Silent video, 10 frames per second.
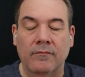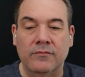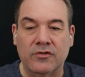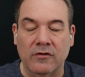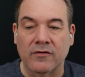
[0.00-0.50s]

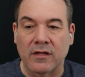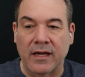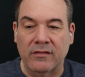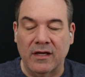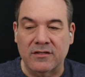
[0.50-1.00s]
server
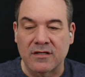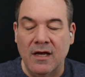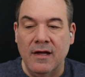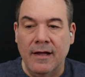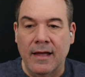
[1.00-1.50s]
like this.
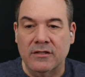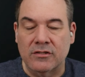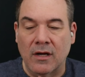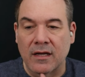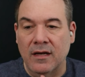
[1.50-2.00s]
And
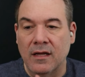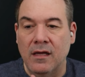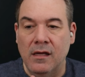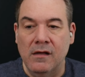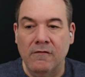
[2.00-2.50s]
so I'm going to
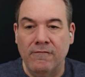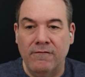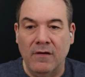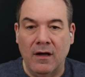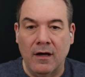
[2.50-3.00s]

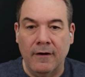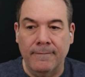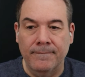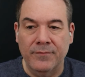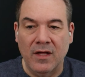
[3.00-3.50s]
give
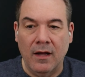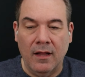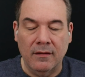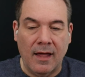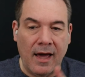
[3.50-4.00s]
I'm
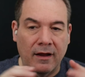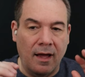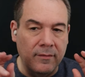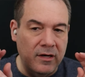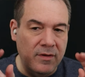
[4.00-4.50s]

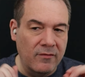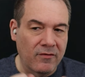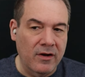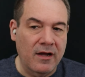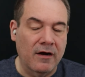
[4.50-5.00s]
going to be
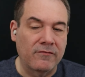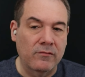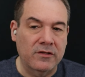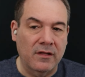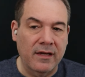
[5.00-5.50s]
very
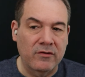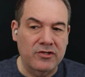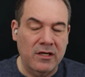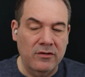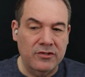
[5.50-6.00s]
careful with the
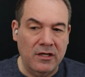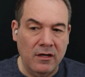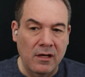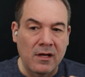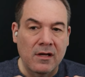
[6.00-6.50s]
language I use
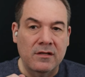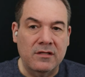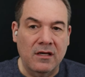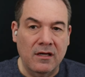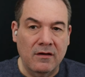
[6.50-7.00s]
here
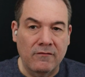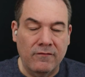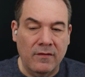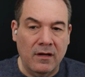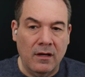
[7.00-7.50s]
to
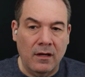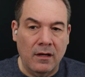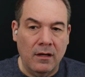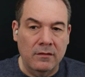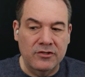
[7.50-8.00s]
give
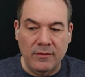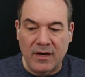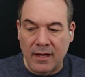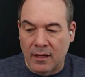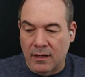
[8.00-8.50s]

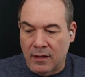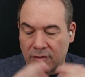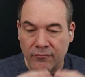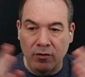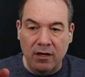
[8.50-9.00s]
Gemini
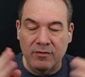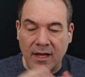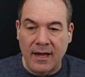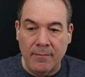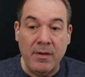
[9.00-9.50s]
the freedom to
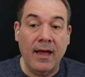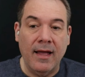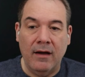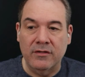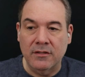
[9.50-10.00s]
kind of pick
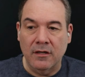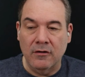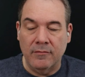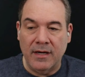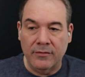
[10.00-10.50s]
how it's going
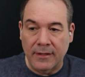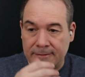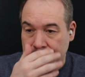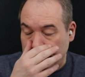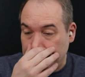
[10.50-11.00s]
to go about
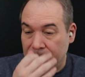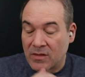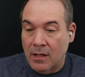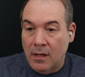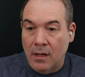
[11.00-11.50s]
this.
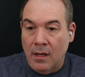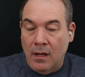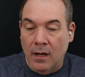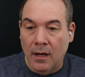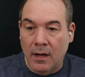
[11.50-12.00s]

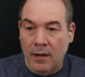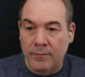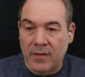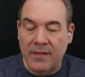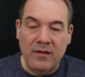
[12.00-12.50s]

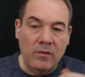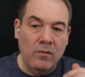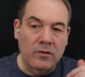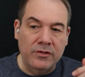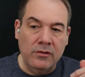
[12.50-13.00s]
And then
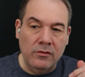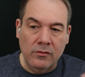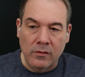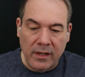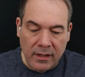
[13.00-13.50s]
what we'll
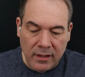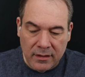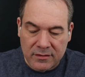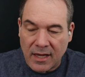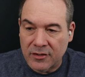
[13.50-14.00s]
do
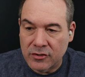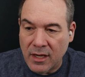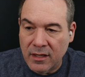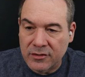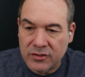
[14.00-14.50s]
is,
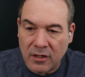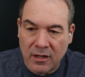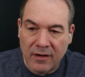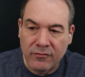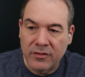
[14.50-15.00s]
actually, I'm going to
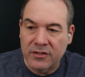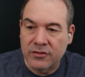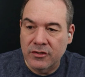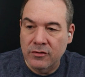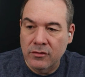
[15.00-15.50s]
start off with
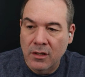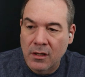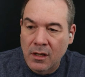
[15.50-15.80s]
this too.